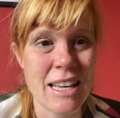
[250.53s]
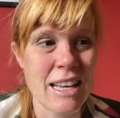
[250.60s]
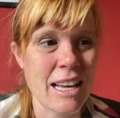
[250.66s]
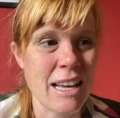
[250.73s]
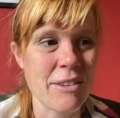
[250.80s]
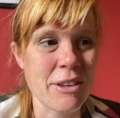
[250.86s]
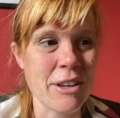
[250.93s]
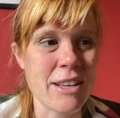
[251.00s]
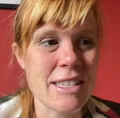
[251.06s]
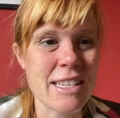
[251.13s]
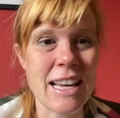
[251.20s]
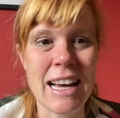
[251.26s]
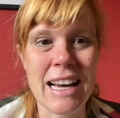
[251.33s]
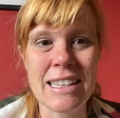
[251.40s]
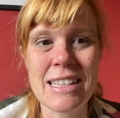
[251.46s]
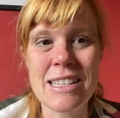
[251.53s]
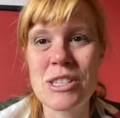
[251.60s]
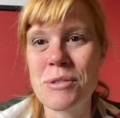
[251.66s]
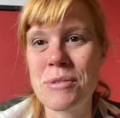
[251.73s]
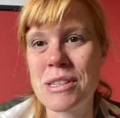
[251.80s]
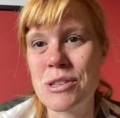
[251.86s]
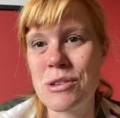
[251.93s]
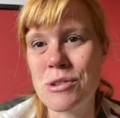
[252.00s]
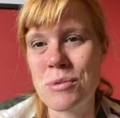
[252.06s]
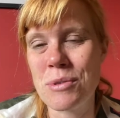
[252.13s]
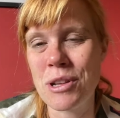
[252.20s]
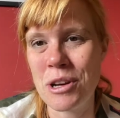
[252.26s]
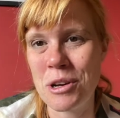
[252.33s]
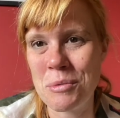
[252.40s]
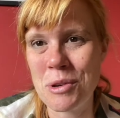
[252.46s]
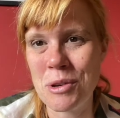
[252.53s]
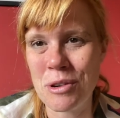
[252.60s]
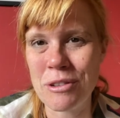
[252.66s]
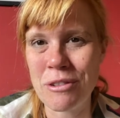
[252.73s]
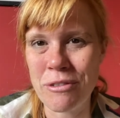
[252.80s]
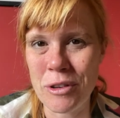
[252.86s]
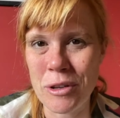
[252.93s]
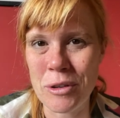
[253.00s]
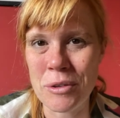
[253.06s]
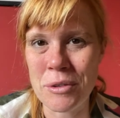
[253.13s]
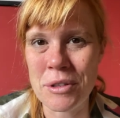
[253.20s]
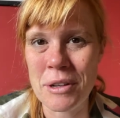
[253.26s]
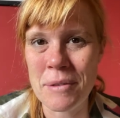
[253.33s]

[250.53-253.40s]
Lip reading: I'm going to add it to his usual home-cooked food.